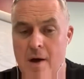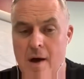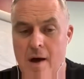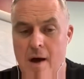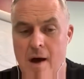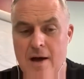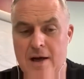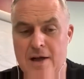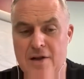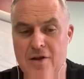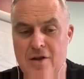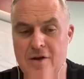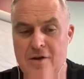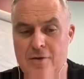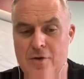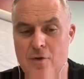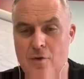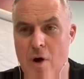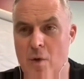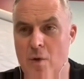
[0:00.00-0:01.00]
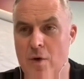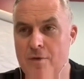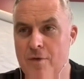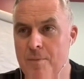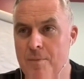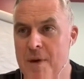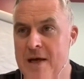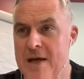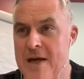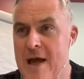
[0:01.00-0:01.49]
I think the role of
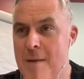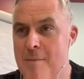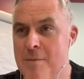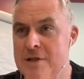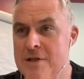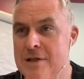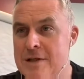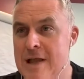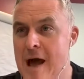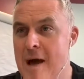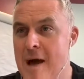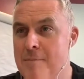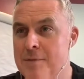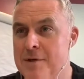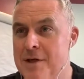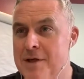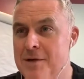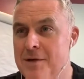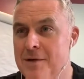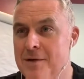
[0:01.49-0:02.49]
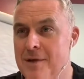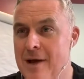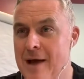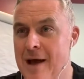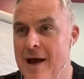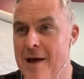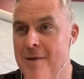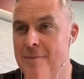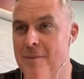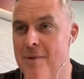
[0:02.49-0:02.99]
the BDM has adapted
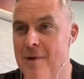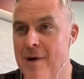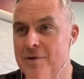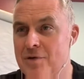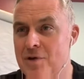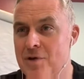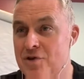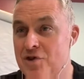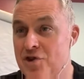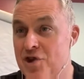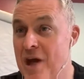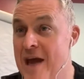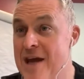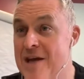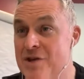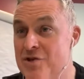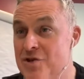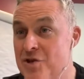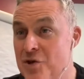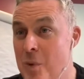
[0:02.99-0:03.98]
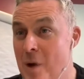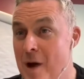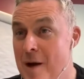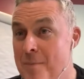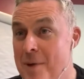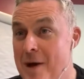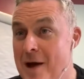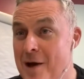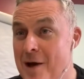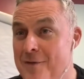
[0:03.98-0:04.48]
and changed
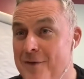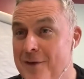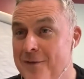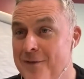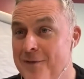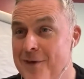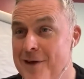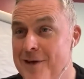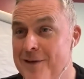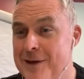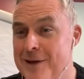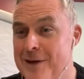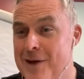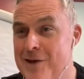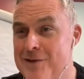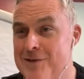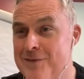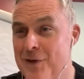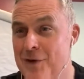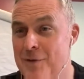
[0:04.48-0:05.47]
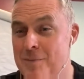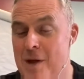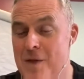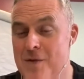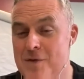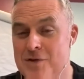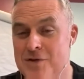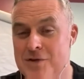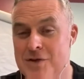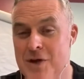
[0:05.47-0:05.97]
quite a bit over the last few
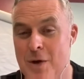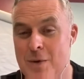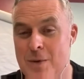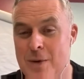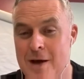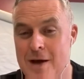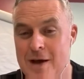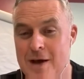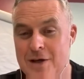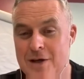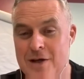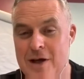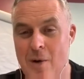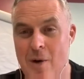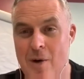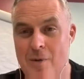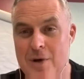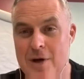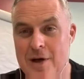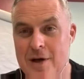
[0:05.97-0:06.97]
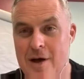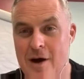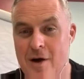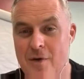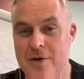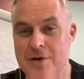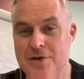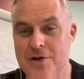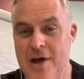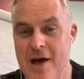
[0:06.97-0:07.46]
months. So, you know, I would
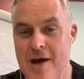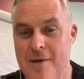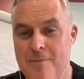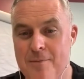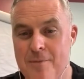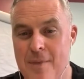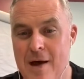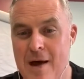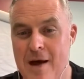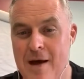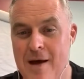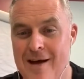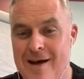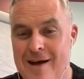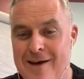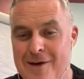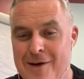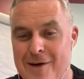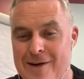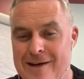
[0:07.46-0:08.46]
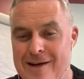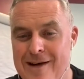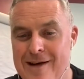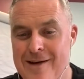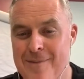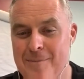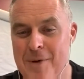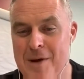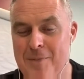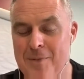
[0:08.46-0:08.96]
encourage our
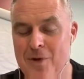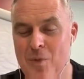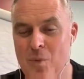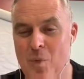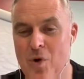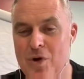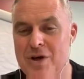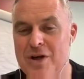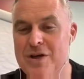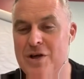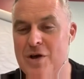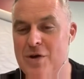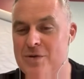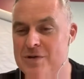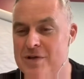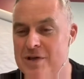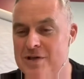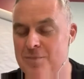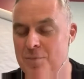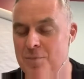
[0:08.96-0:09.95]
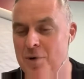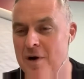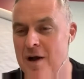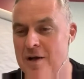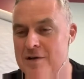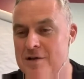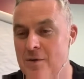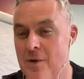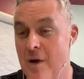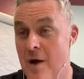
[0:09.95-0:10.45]
people that want to use this
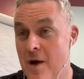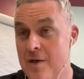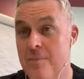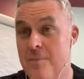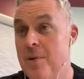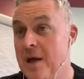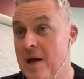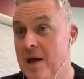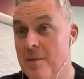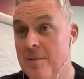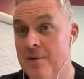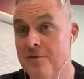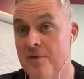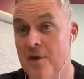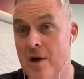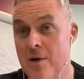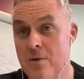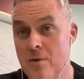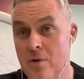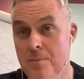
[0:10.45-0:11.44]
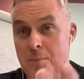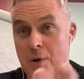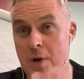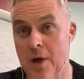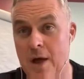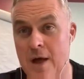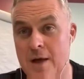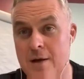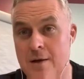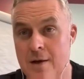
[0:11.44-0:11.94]
product to either pick up the phone or
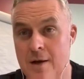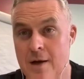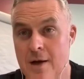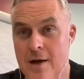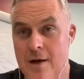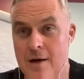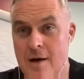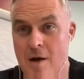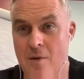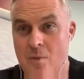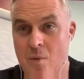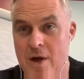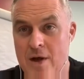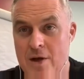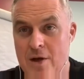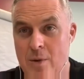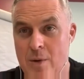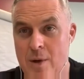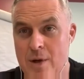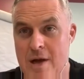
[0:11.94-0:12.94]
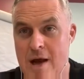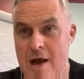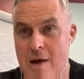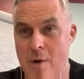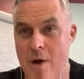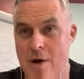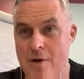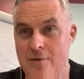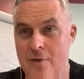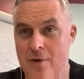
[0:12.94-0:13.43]
book in, like we're doing
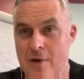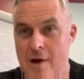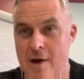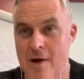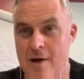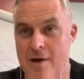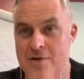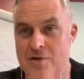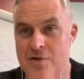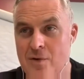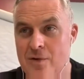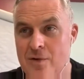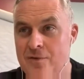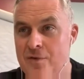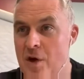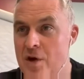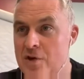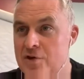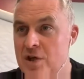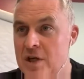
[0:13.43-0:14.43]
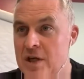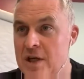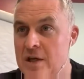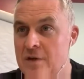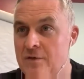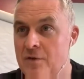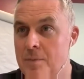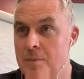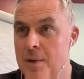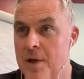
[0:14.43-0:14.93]
now, over a sort of virtual
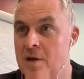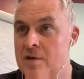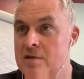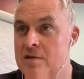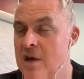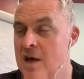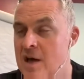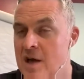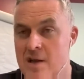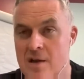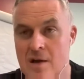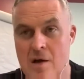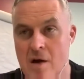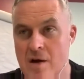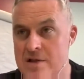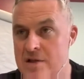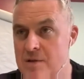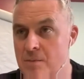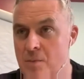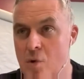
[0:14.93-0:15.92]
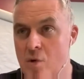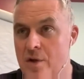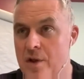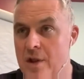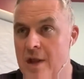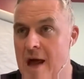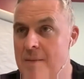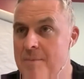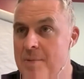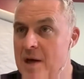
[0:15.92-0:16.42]
interview, because the guys are more
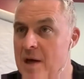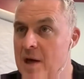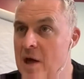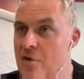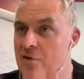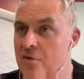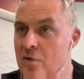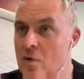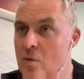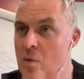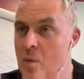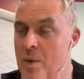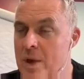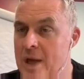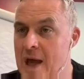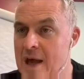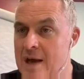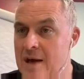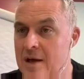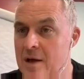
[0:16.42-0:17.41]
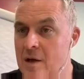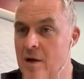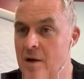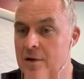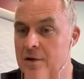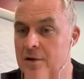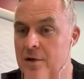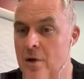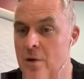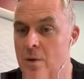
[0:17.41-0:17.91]
than happy to go through what we can and
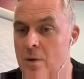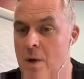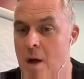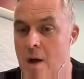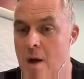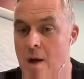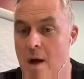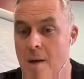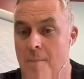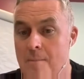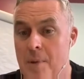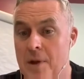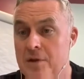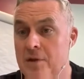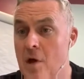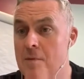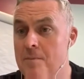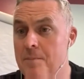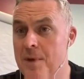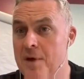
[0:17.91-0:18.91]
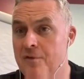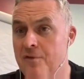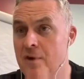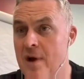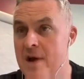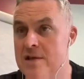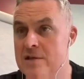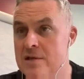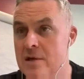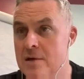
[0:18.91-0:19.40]
can't do. But don't be
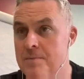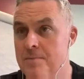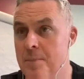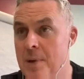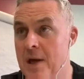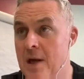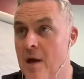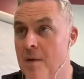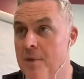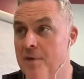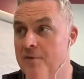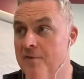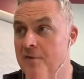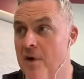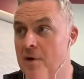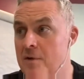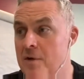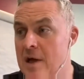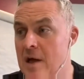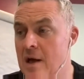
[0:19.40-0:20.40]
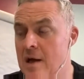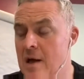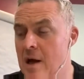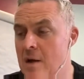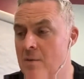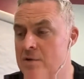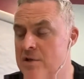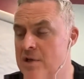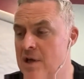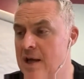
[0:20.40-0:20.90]
afraid to pick up the phone,
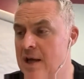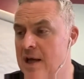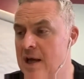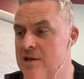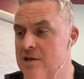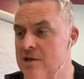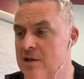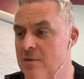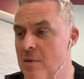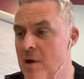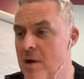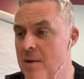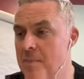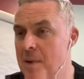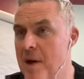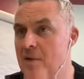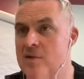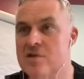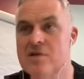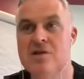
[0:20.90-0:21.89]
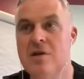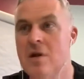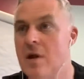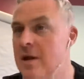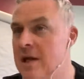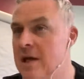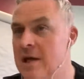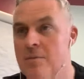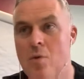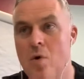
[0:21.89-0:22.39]
I would say, against them about the
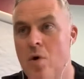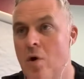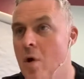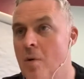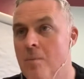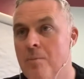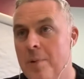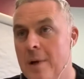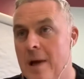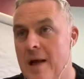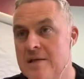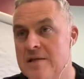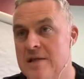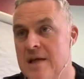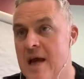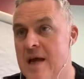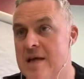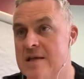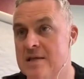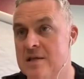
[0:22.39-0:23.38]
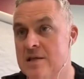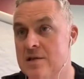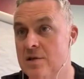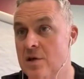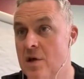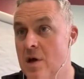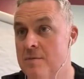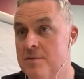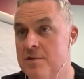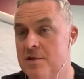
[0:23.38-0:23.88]
slightly more complex case in
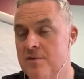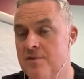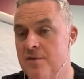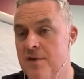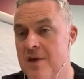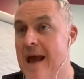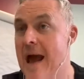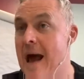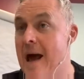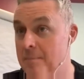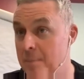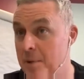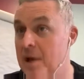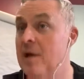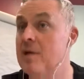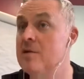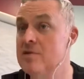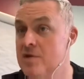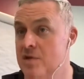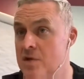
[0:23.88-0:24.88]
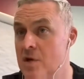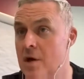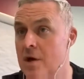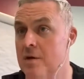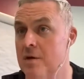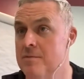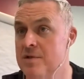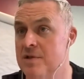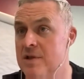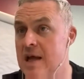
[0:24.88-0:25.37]
terms of the applicant's
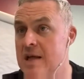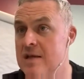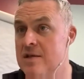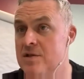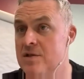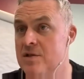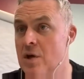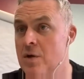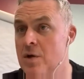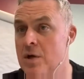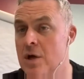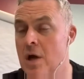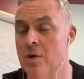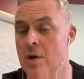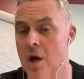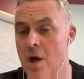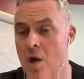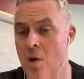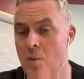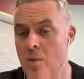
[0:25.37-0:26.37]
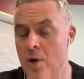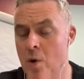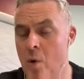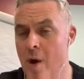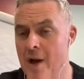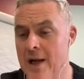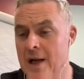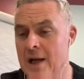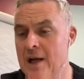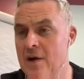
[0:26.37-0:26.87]
circumstance. So, you know, we're
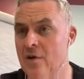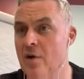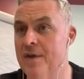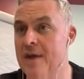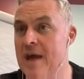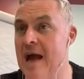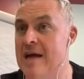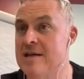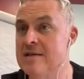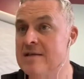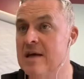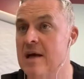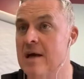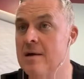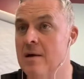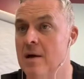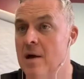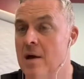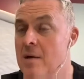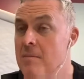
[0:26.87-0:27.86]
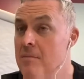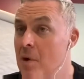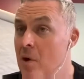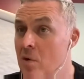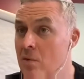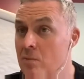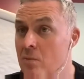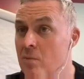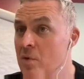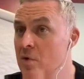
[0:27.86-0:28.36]
quite clear on the asset,
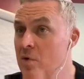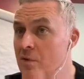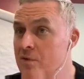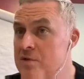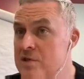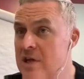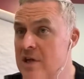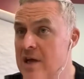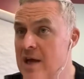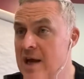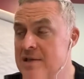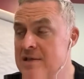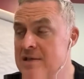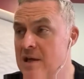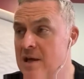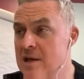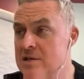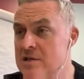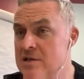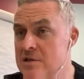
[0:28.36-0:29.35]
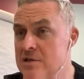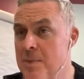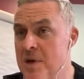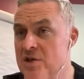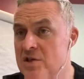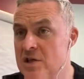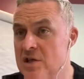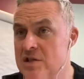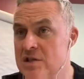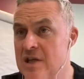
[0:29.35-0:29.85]
but we're obviously, as a
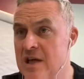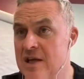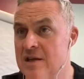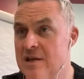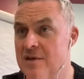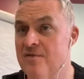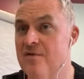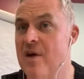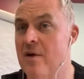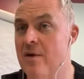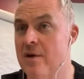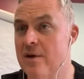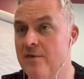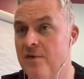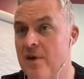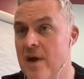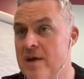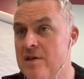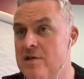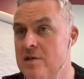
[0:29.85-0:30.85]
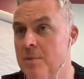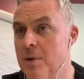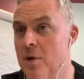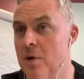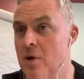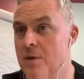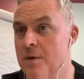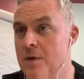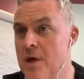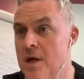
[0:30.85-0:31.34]
specialist lender, very
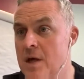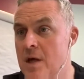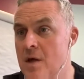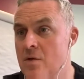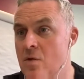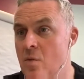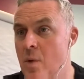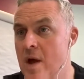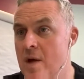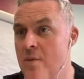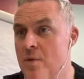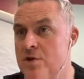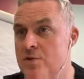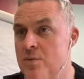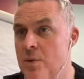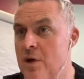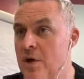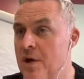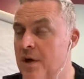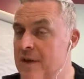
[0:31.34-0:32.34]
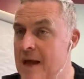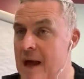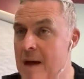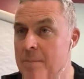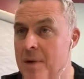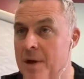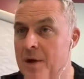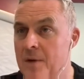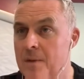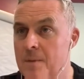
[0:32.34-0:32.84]
flexible on the way in which we look at the
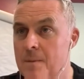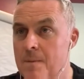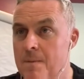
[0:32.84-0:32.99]
applicant.